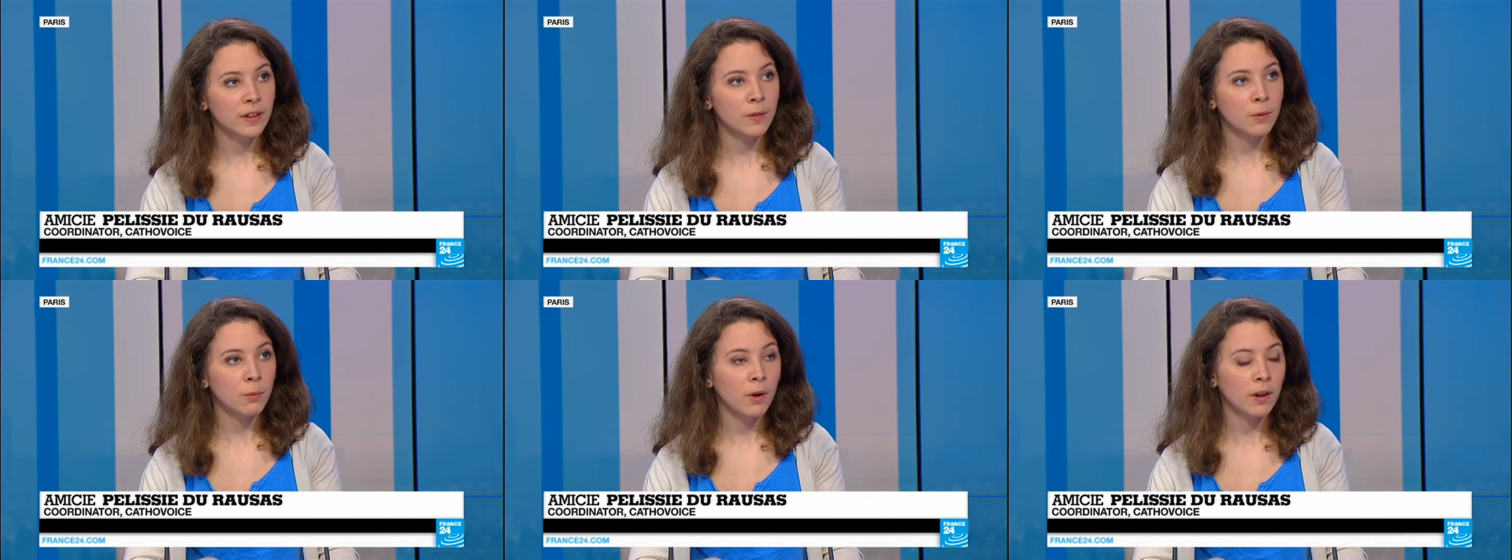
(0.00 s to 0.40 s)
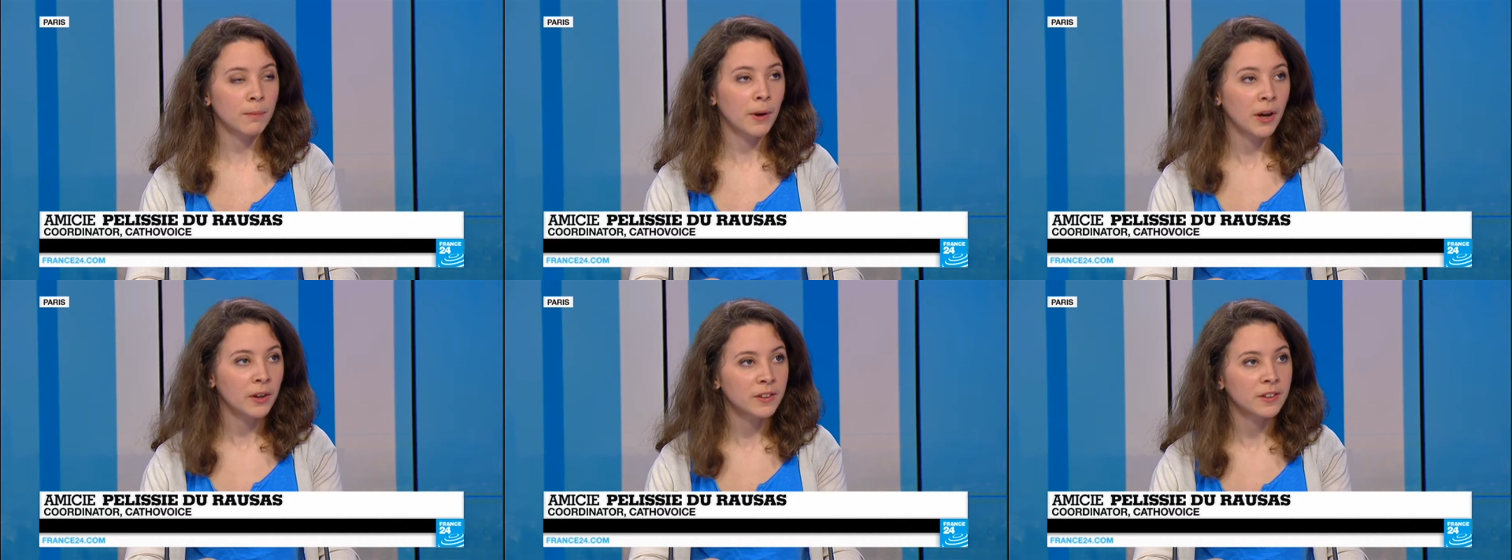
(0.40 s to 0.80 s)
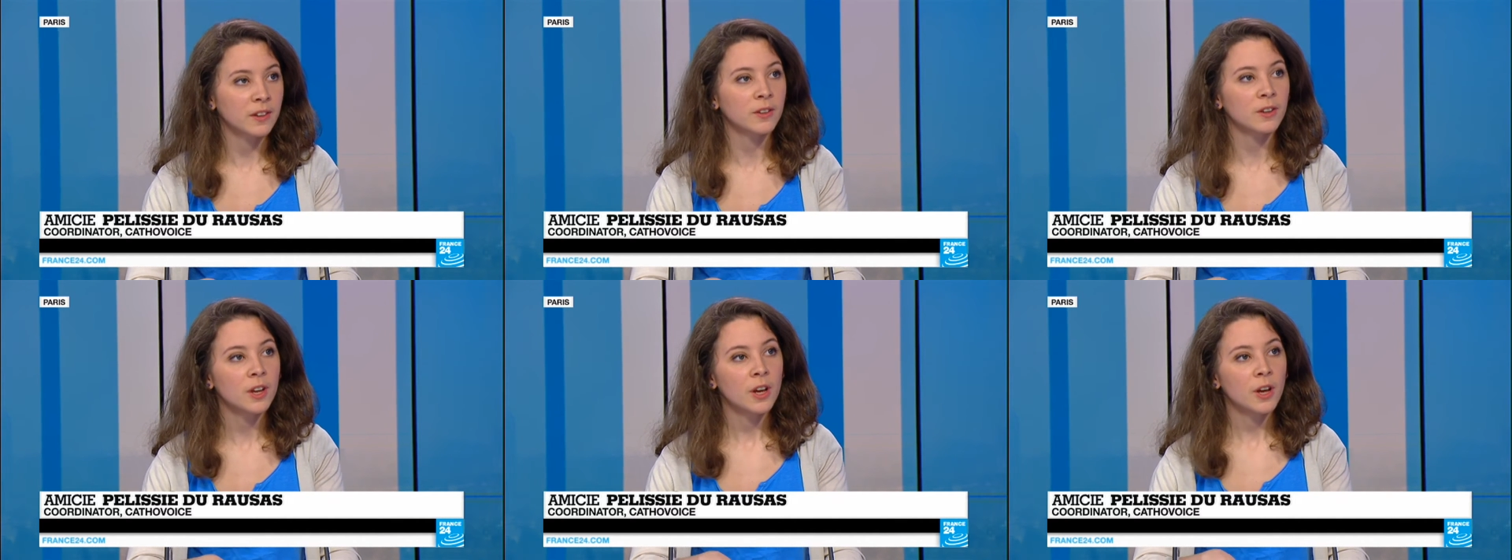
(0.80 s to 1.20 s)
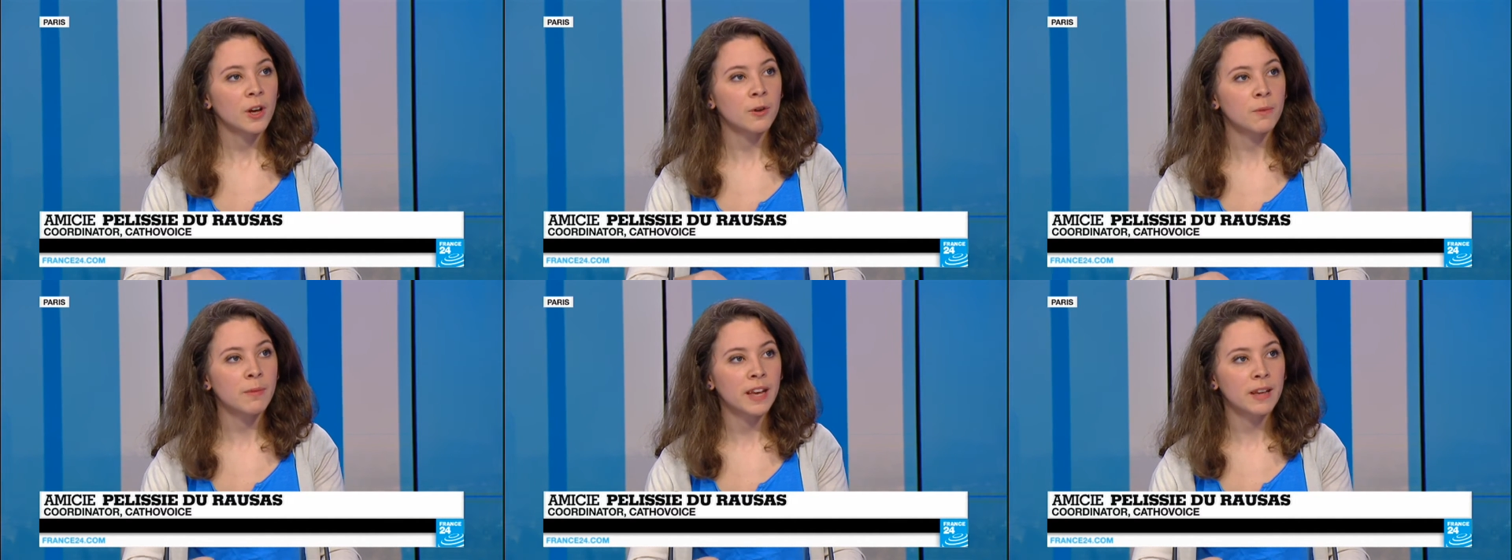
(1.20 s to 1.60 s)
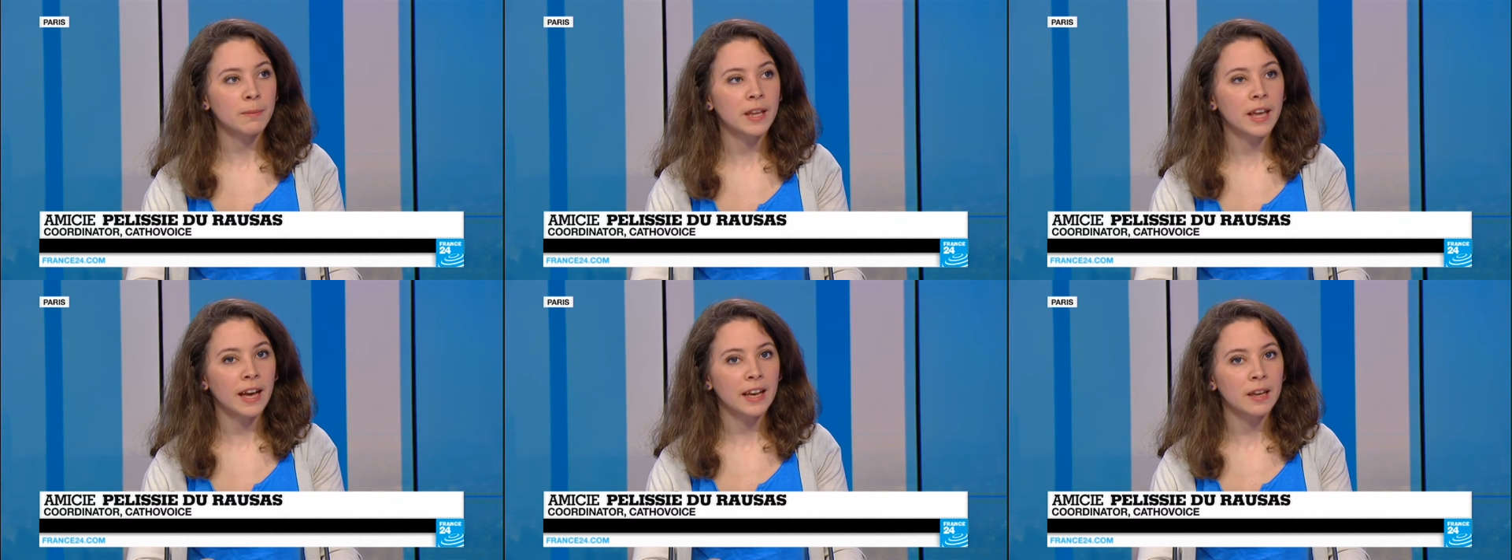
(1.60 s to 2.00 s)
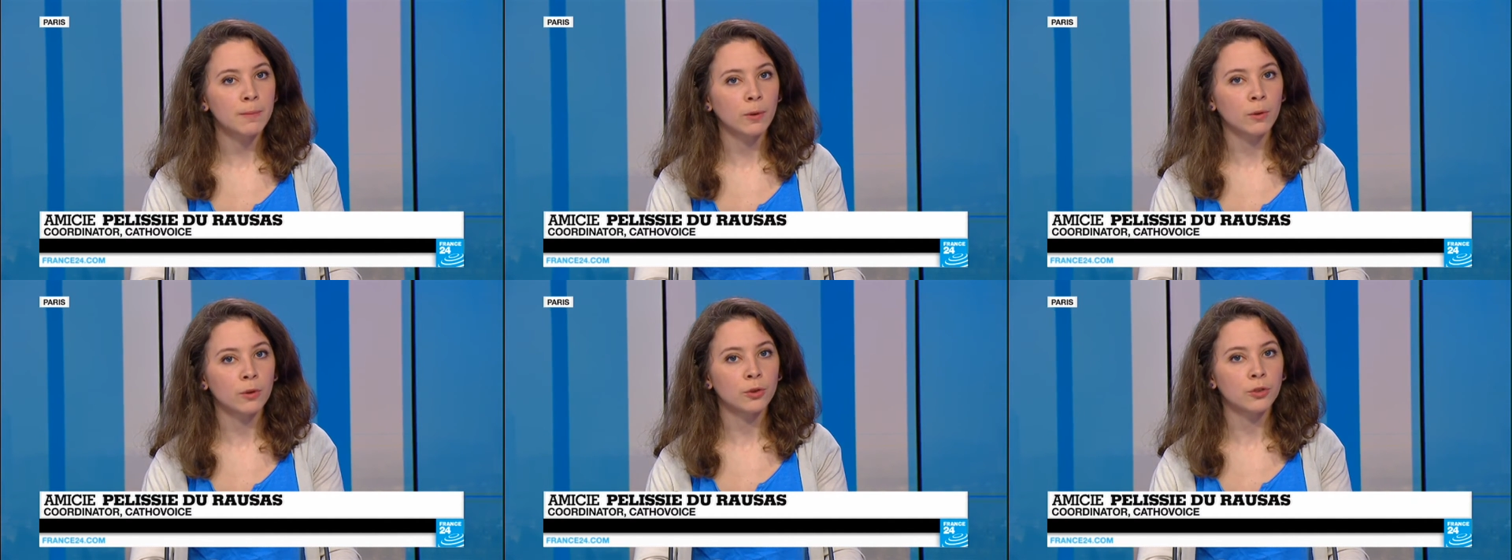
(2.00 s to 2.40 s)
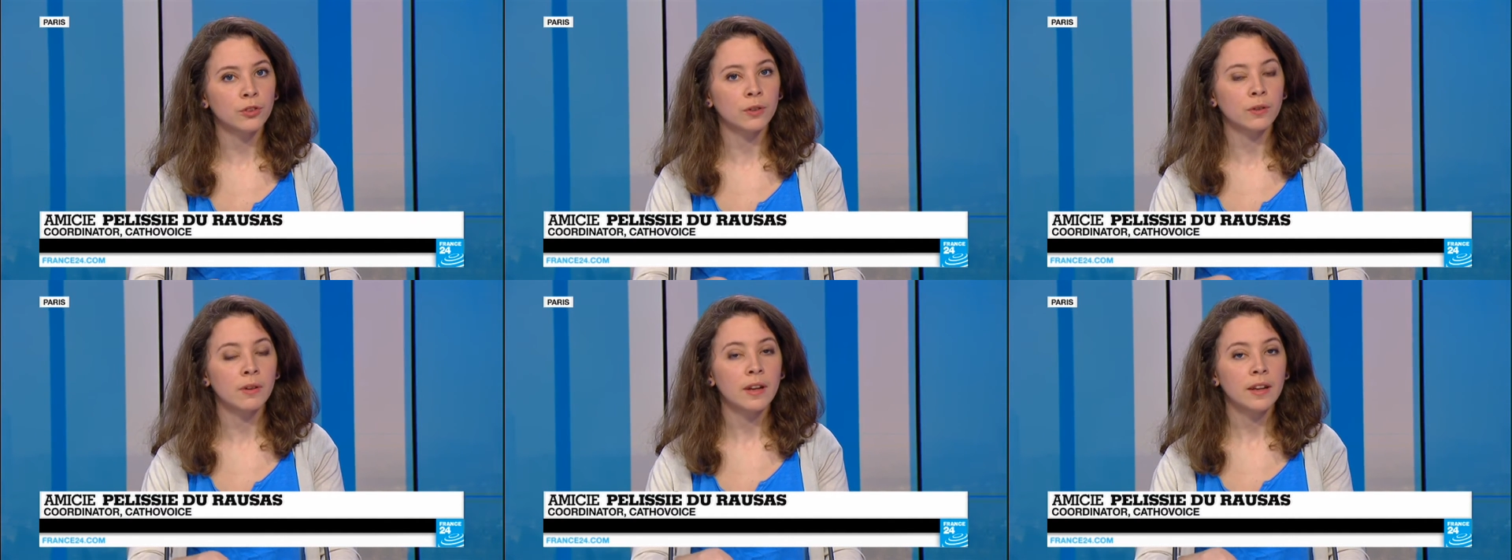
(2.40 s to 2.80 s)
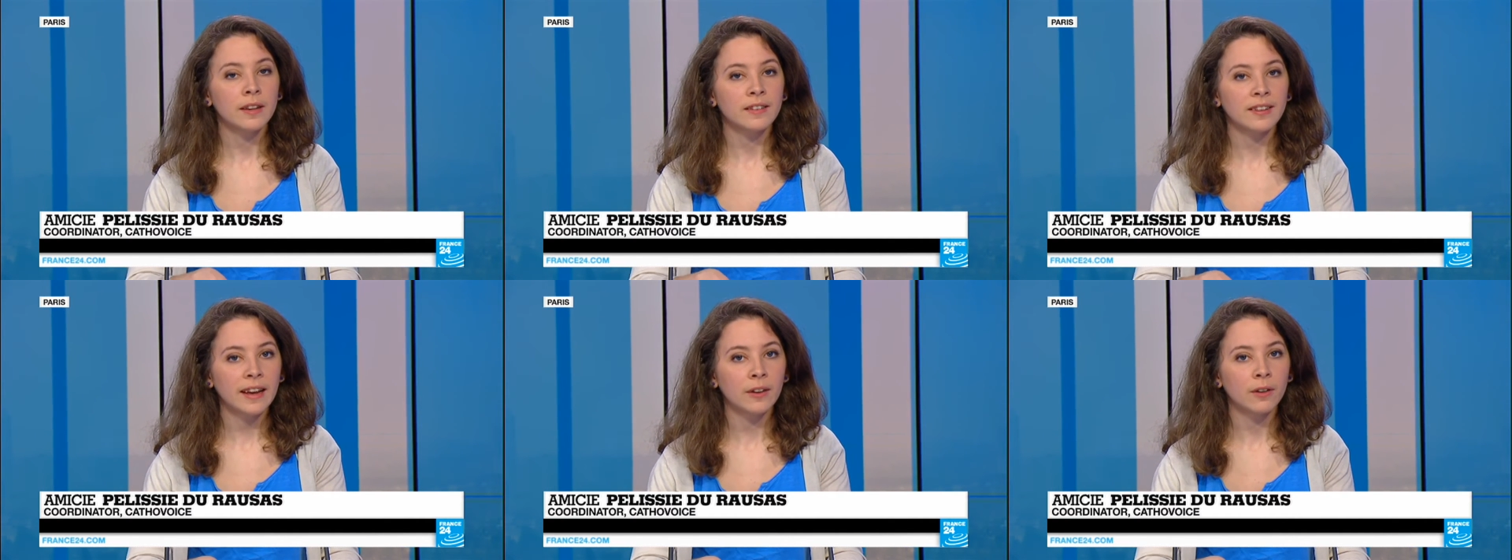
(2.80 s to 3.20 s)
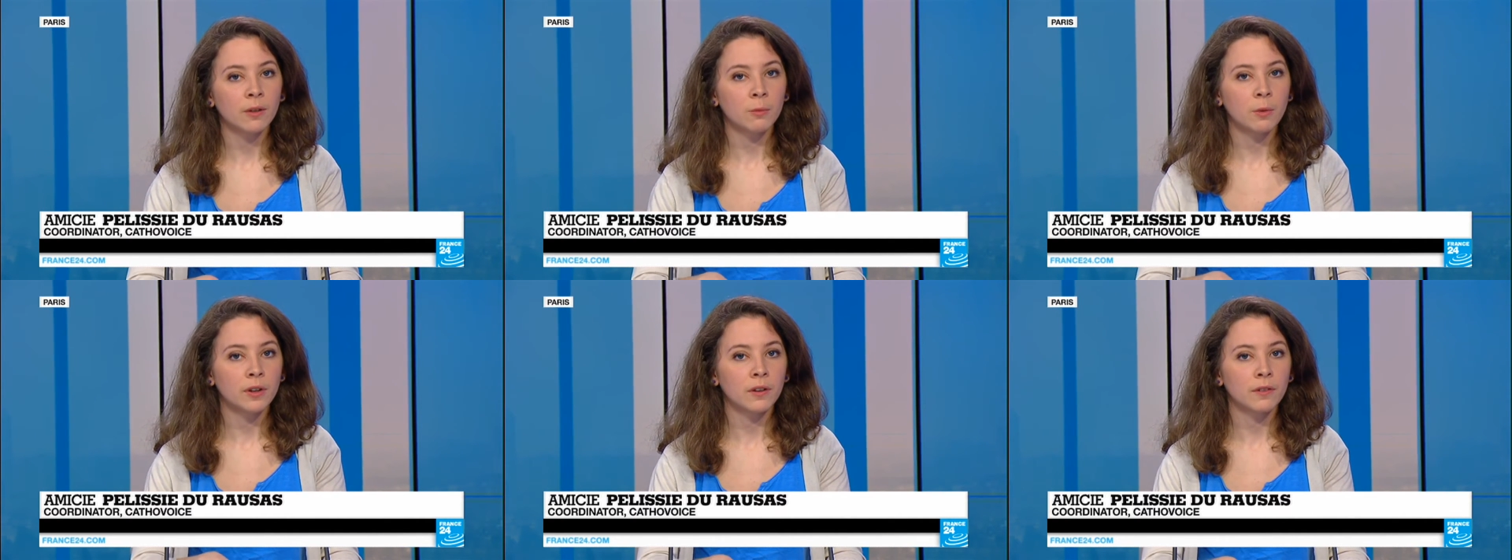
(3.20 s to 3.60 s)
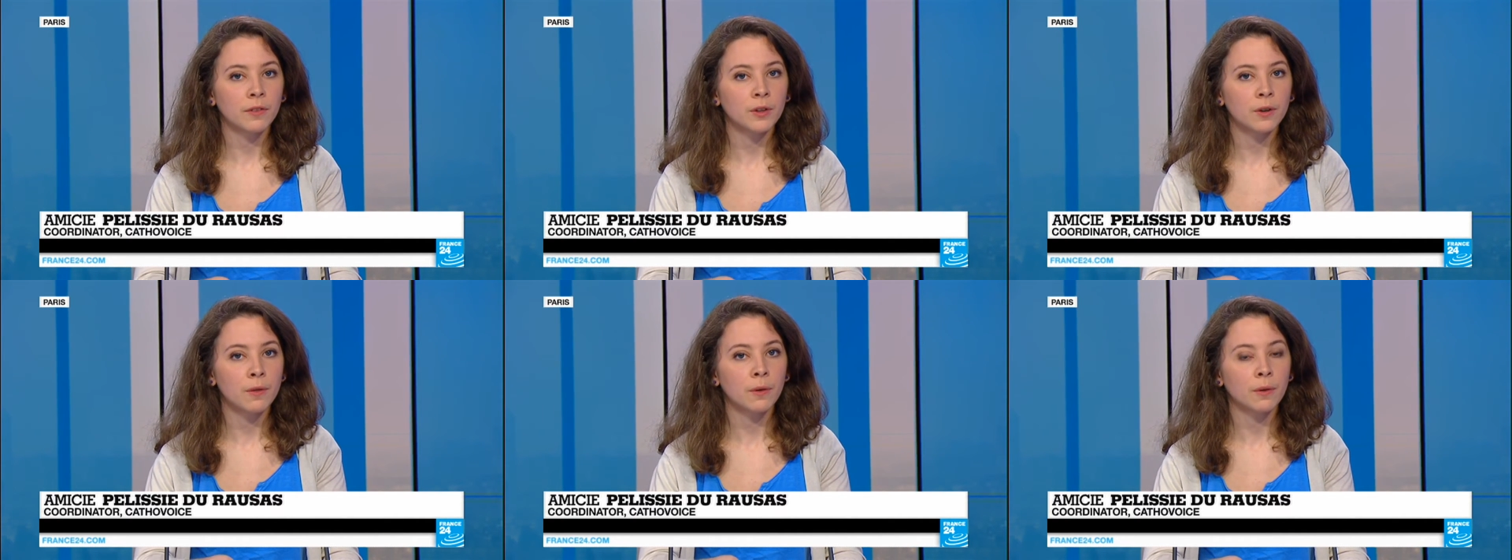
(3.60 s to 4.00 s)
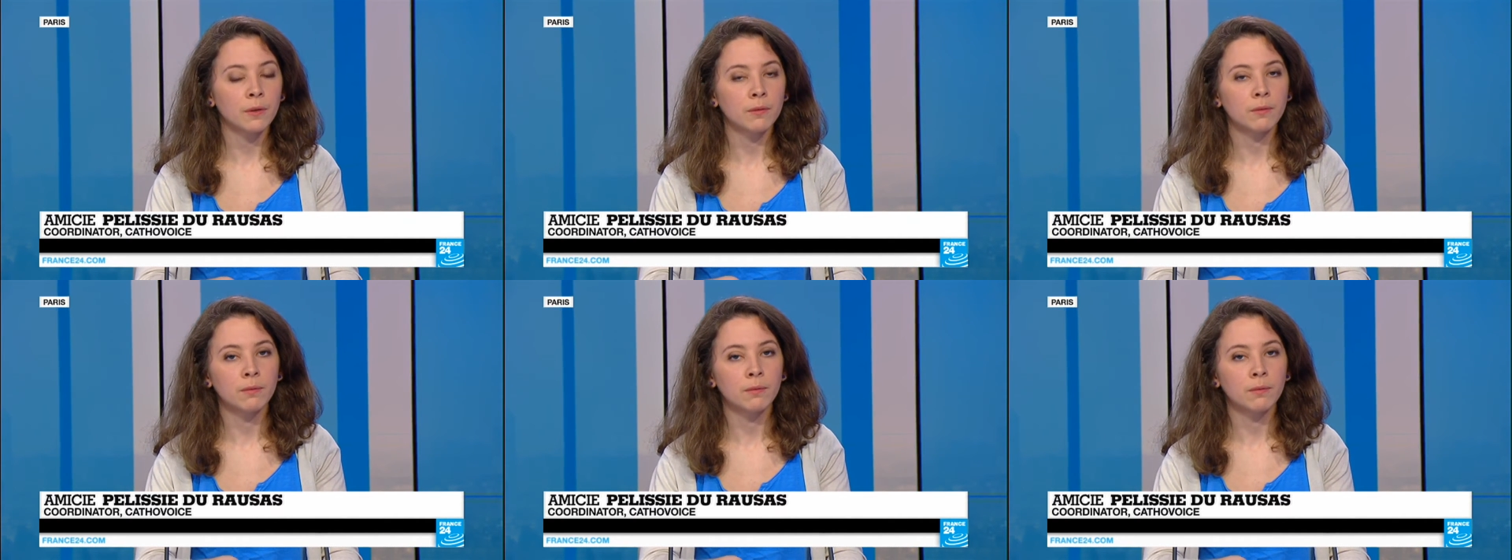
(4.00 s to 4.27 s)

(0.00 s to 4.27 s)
the one person who may be able to tackle one of the